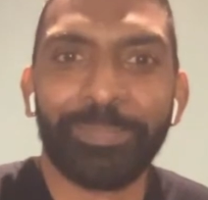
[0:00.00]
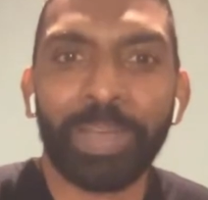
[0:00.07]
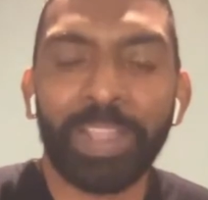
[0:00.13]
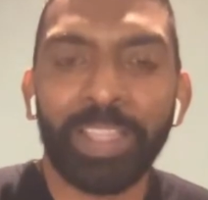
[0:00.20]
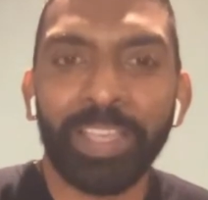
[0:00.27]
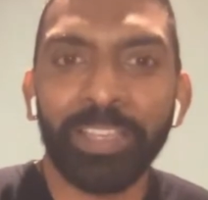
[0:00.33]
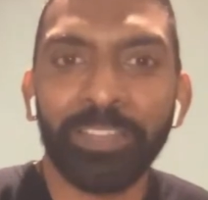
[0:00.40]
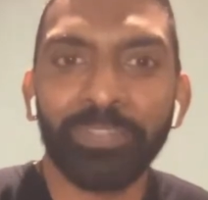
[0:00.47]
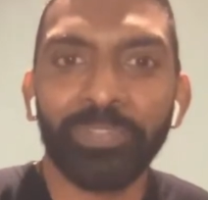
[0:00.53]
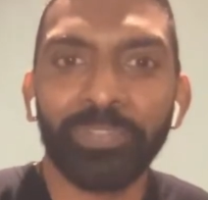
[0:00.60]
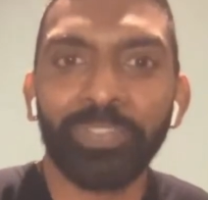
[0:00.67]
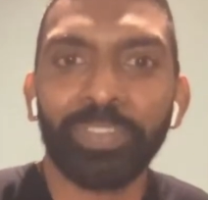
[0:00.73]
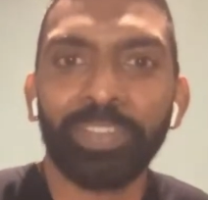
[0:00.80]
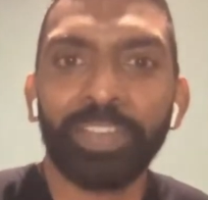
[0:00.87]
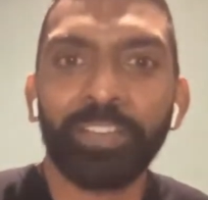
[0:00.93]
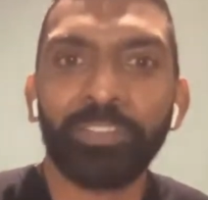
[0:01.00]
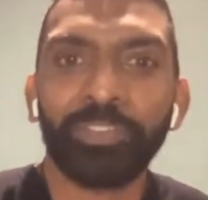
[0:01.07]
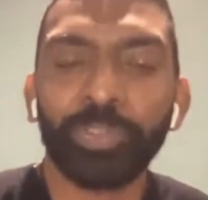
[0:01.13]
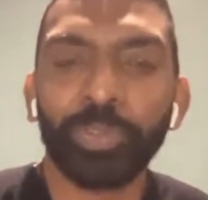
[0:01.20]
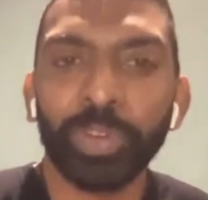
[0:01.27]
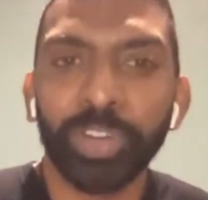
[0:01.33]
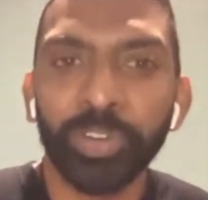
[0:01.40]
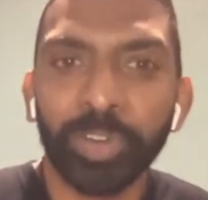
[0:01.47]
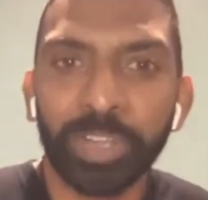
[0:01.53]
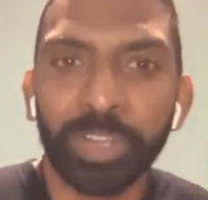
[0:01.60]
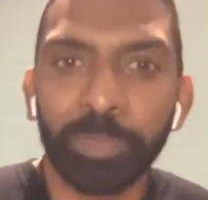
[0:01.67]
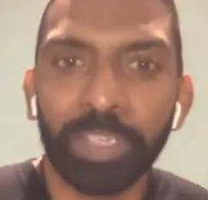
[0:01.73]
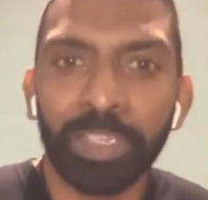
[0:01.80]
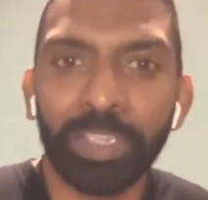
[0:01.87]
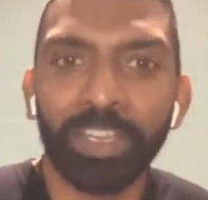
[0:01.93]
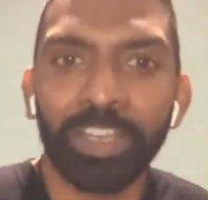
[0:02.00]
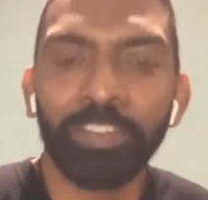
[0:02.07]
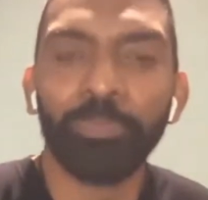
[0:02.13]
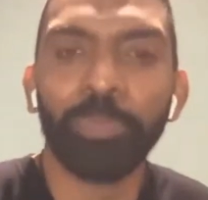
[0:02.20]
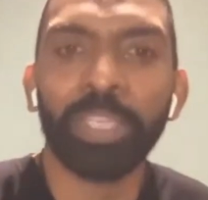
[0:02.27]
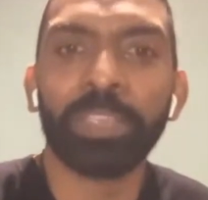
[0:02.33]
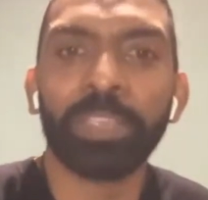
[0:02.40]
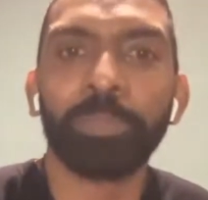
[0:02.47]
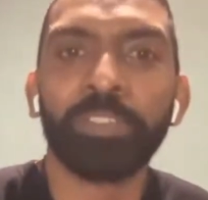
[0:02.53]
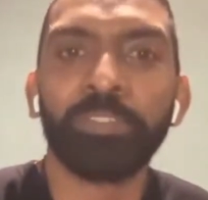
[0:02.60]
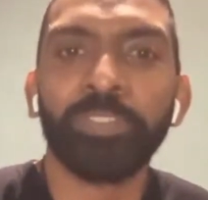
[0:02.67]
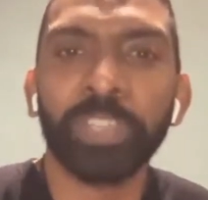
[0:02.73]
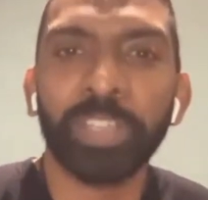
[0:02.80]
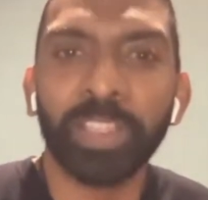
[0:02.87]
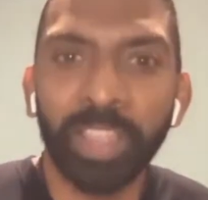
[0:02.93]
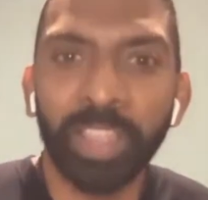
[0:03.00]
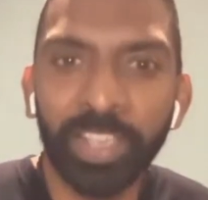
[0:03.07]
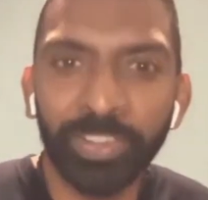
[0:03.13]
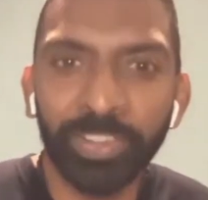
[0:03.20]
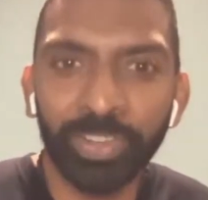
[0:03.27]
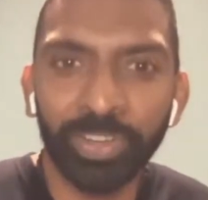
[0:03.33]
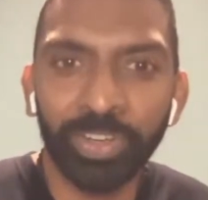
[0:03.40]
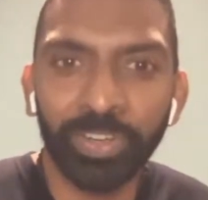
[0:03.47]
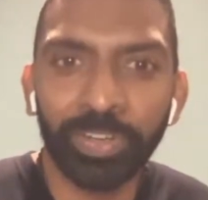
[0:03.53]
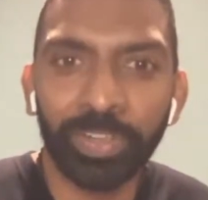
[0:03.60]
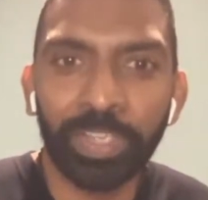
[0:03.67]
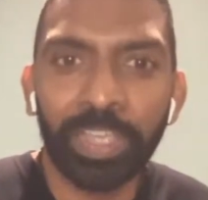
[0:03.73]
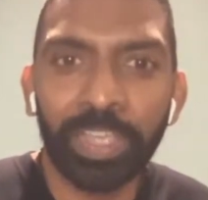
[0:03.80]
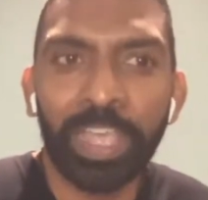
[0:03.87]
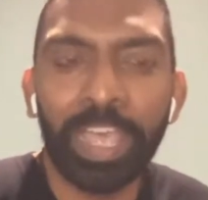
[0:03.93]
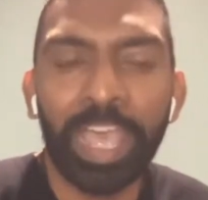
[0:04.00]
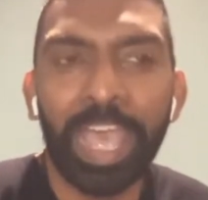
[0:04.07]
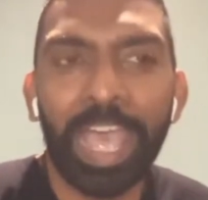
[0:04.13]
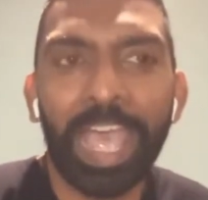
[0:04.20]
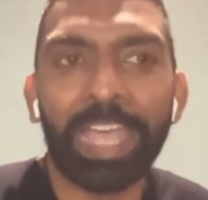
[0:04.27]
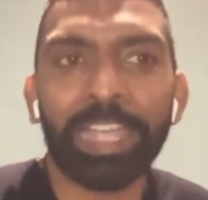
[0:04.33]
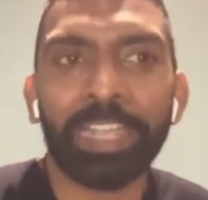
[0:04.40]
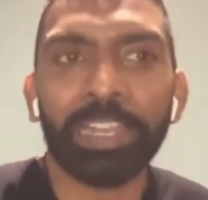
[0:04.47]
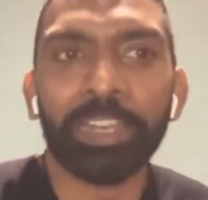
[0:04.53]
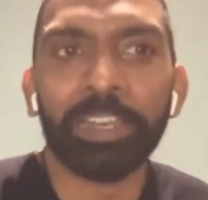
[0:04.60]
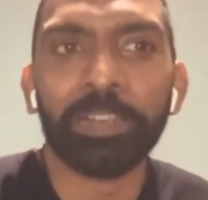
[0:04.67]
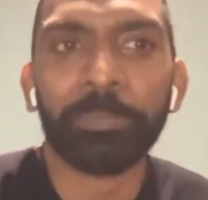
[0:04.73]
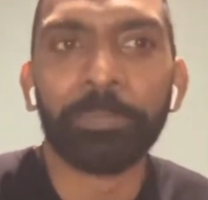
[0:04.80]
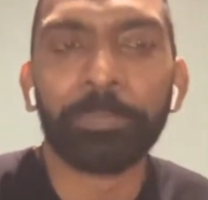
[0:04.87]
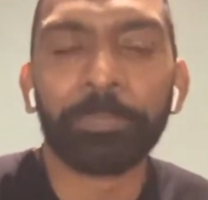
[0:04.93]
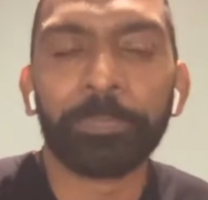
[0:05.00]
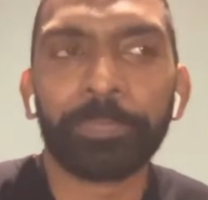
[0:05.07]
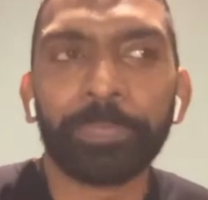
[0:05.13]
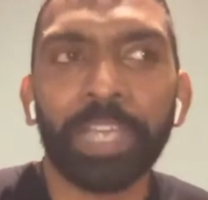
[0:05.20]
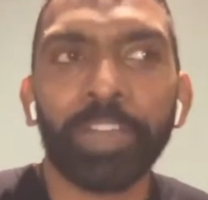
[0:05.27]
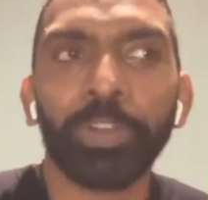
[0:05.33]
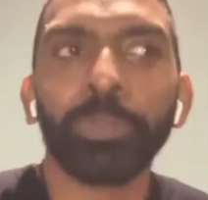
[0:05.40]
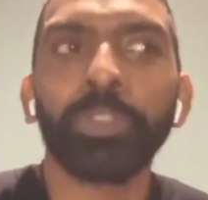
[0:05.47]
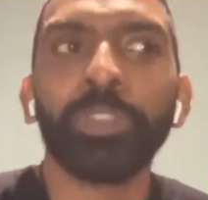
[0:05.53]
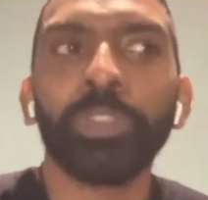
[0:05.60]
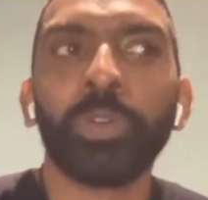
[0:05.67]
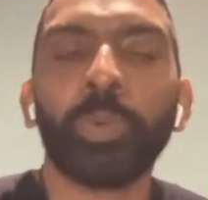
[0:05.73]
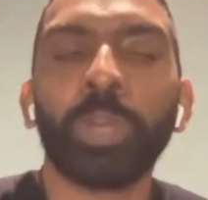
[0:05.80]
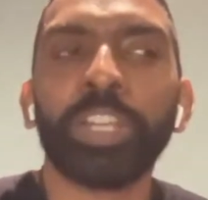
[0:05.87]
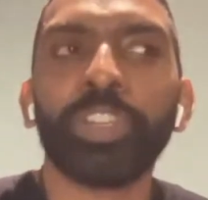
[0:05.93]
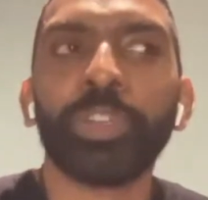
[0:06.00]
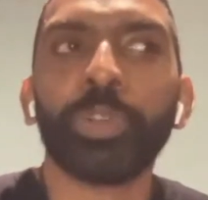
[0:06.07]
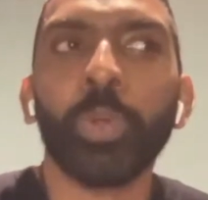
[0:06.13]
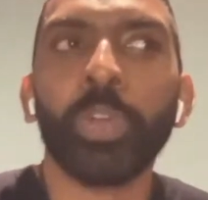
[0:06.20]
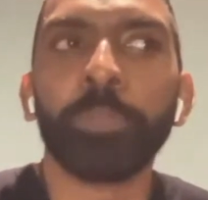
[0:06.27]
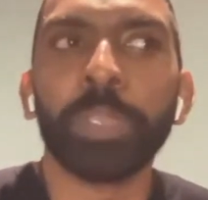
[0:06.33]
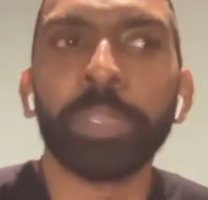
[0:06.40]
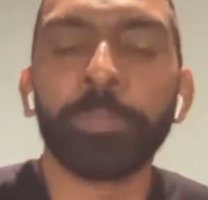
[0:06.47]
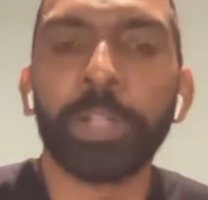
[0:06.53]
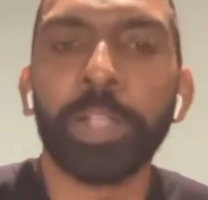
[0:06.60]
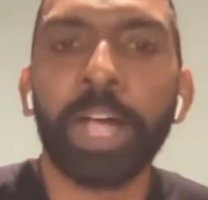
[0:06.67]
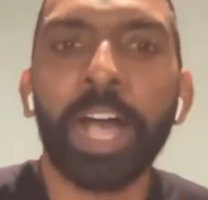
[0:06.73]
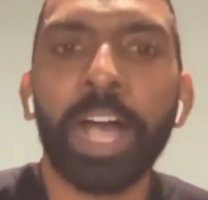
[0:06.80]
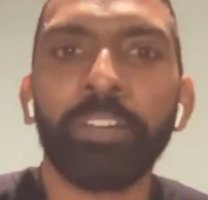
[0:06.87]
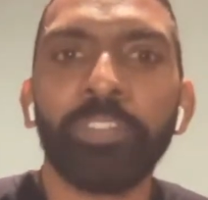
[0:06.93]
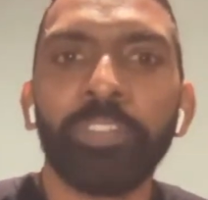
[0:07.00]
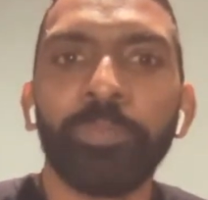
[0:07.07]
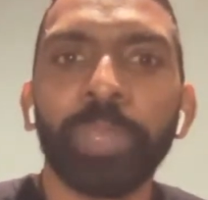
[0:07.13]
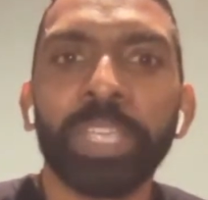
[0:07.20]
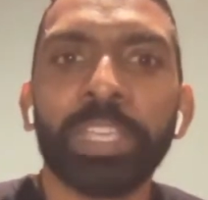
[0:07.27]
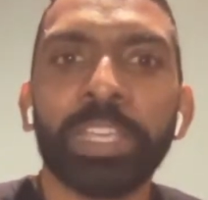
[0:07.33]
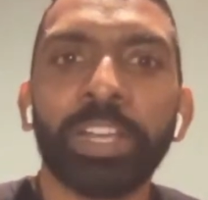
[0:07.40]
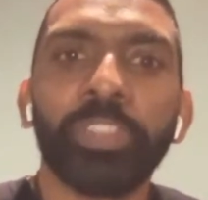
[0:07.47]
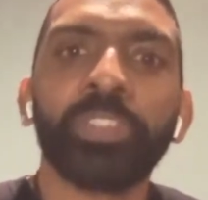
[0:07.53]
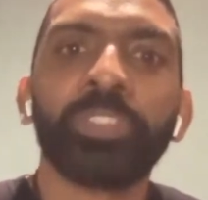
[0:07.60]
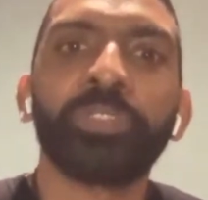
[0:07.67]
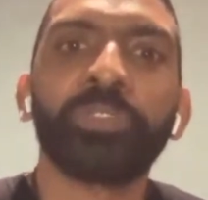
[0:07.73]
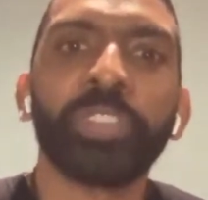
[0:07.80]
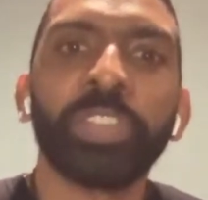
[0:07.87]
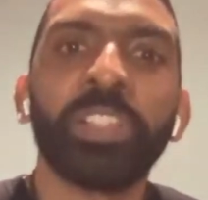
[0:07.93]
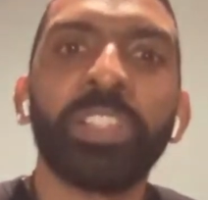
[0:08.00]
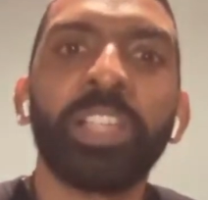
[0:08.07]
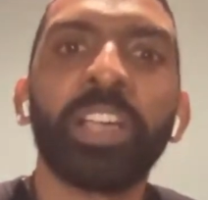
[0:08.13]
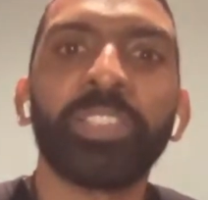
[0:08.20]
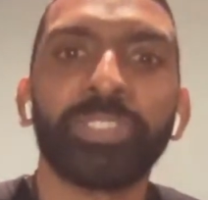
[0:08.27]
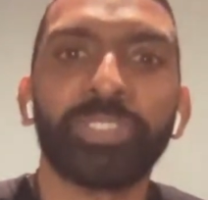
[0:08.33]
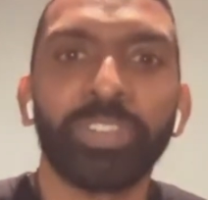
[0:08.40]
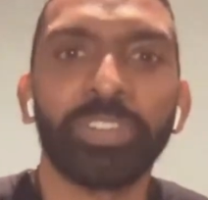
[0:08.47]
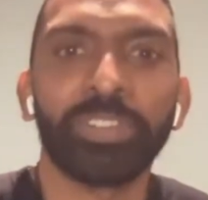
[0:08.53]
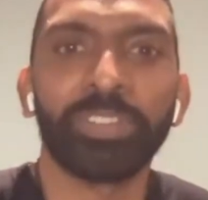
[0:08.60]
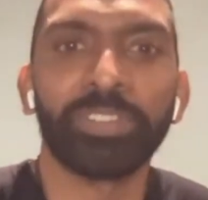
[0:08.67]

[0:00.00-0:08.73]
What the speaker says: my life, of triggering me, of making me feel lesser. And I don't know what joy people have of making others feel lesser.